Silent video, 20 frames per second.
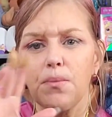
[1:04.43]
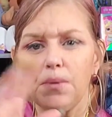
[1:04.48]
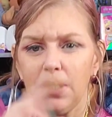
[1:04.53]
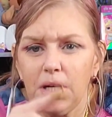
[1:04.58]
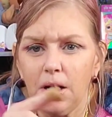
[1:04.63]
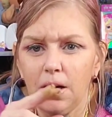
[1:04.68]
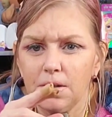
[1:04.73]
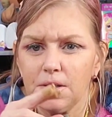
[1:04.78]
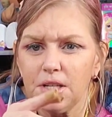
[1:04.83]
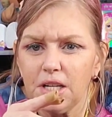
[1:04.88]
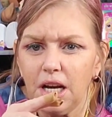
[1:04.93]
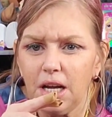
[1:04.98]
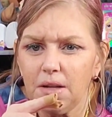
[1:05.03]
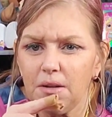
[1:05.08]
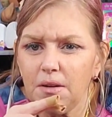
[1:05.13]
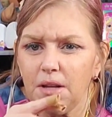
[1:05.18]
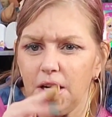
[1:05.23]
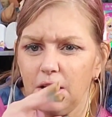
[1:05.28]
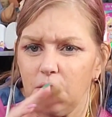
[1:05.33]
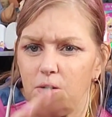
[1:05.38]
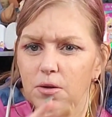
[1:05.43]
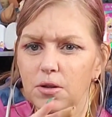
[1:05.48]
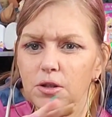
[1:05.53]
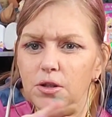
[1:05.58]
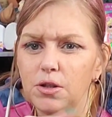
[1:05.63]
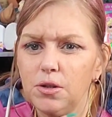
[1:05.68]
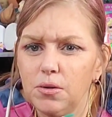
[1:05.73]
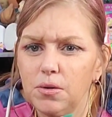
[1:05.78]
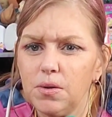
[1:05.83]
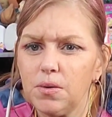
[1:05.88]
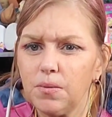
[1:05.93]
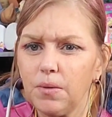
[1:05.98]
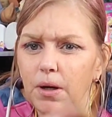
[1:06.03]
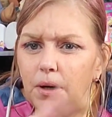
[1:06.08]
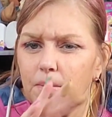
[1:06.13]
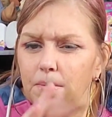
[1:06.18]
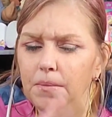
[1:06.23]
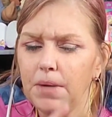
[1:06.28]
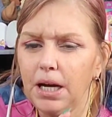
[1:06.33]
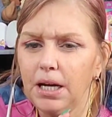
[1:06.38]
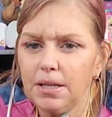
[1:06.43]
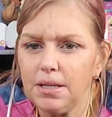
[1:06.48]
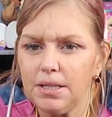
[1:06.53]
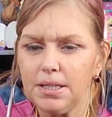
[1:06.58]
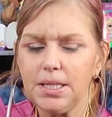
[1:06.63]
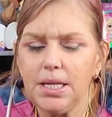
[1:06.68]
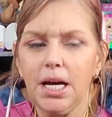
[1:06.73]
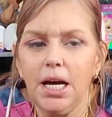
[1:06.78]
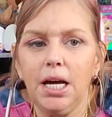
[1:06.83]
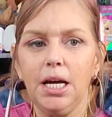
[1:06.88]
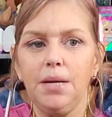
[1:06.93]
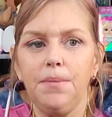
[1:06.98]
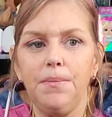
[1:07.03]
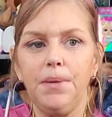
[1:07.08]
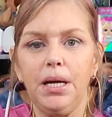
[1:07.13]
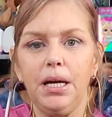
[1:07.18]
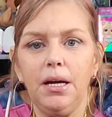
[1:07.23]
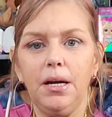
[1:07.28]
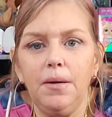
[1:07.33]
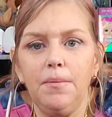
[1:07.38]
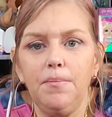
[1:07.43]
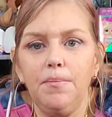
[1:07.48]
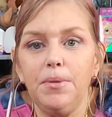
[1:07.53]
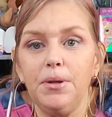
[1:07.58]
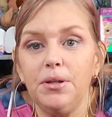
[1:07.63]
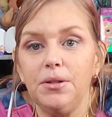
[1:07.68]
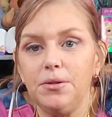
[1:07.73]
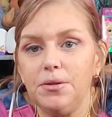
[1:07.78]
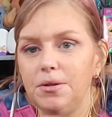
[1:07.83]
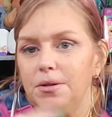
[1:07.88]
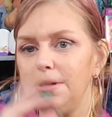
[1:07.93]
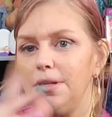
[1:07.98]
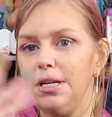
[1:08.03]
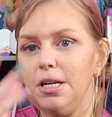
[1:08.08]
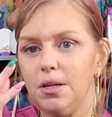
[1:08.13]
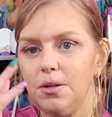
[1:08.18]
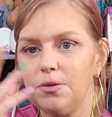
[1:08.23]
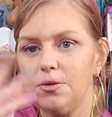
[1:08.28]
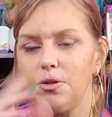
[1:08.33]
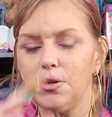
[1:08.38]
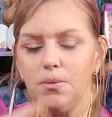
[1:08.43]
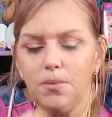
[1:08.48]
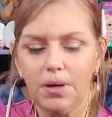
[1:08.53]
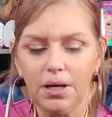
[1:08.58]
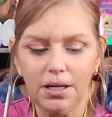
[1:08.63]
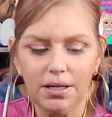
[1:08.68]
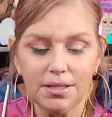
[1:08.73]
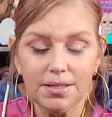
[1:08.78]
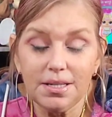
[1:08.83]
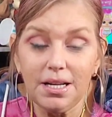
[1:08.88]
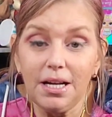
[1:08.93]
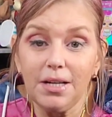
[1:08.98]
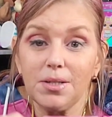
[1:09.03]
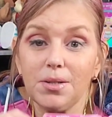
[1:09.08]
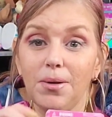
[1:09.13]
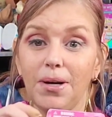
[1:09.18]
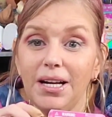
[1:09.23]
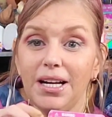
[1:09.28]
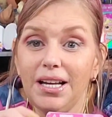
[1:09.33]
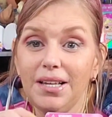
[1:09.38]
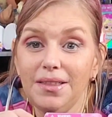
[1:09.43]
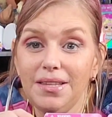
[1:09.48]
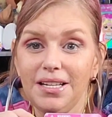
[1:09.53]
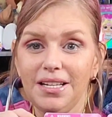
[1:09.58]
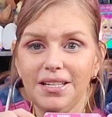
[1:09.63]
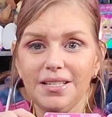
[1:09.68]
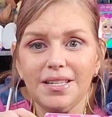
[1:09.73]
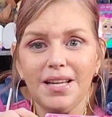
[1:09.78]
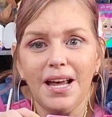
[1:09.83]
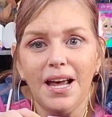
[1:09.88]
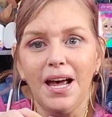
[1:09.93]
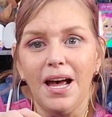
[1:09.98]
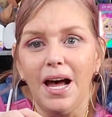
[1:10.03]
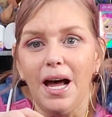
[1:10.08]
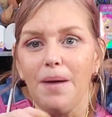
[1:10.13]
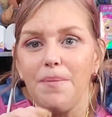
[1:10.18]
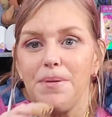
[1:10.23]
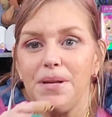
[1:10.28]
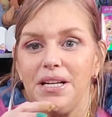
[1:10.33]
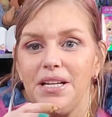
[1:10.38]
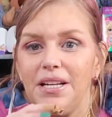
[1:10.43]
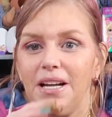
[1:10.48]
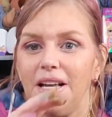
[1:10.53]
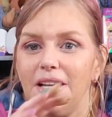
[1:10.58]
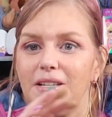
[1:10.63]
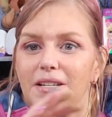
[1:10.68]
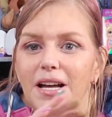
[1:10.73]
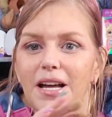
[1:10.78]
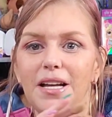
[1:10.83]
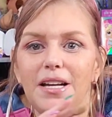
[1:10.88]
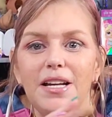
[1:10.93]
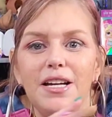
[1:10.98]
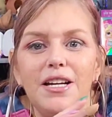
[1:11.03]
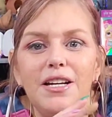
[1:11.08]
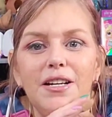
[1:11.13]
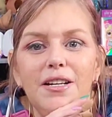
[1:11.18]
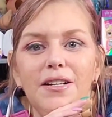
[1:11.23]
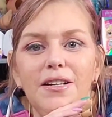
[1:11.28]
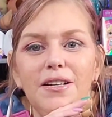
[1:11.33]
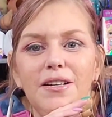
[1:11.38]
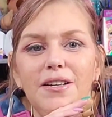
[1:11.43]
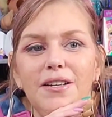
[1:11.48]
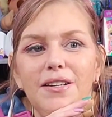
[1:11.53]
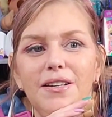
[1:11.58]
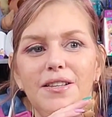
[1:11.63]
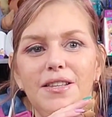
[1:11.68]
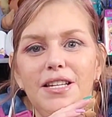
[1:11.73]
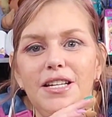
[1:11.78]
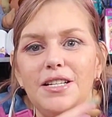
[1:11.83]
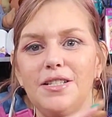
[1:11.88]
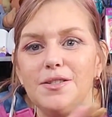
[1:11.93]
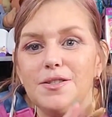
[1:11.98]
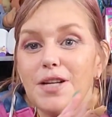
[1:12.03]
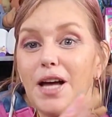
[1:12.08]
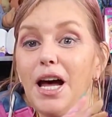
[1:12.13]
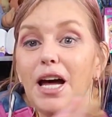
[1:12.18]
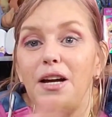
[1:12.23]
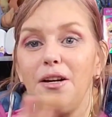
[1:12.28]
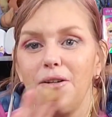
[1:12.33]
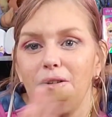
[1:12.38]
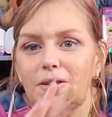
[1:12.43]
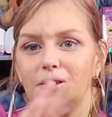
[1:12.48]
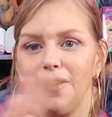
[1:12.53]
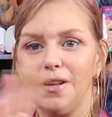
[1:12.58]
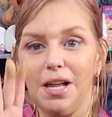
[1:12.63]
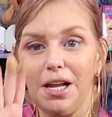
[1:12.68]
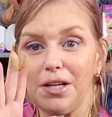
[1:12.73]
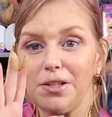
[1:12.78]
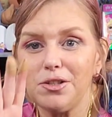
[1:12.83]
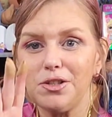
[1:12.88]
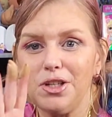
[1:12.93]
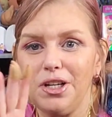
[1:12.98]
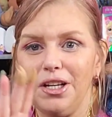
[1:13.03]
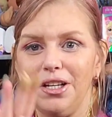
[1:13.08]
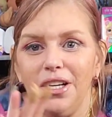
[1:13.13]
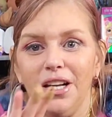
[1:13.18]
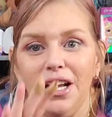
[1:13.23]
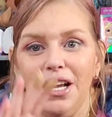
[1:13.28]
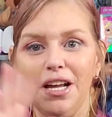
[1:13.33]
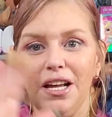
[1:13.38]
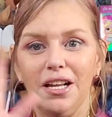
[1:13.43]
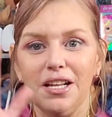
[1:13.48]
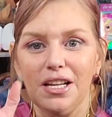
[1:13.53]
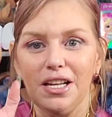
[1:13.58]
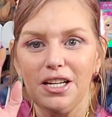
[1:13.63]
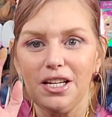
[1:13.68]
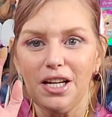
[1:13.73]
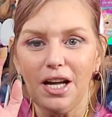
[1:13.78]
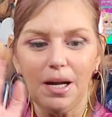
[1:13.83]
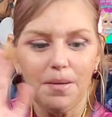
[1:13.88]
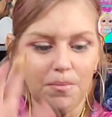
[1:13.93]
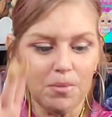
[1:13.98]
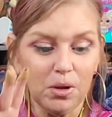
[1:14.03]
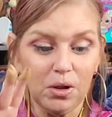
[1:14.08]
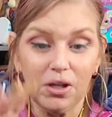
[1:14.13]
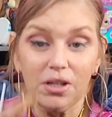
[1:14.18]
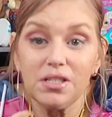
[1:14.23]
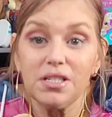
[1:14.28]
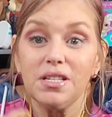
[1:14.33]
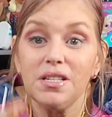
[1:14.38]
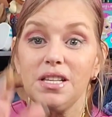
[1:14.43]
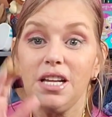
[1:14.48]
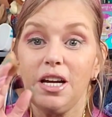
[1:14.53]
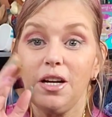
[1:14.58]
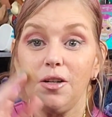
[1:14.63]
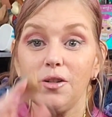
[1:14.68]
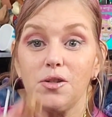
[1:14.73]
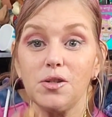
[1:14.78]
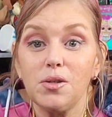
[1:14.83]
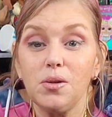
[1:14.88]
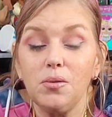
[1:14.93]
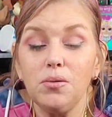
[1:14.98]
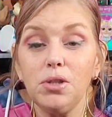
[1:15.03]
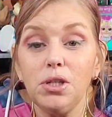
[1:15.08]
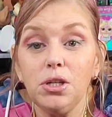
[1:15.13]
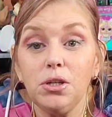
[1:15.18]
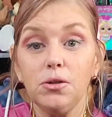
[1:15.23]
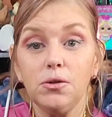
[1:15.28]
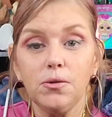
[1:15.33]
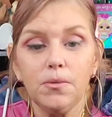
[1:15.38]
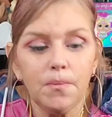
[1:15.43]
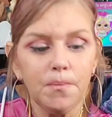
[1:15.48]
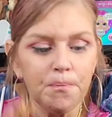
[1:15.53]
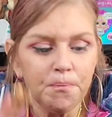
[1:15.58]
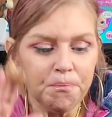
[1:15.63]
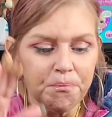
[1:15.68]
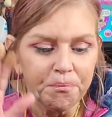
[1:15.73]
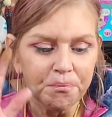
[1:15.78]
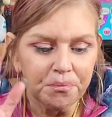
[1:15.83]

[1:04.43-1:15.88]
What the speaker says: 3 altogether that you could choose from at the time, but the other 2 were out of stock. So I got these. I plan on getting the entire collection. Like, I'm hooked. They are so cute.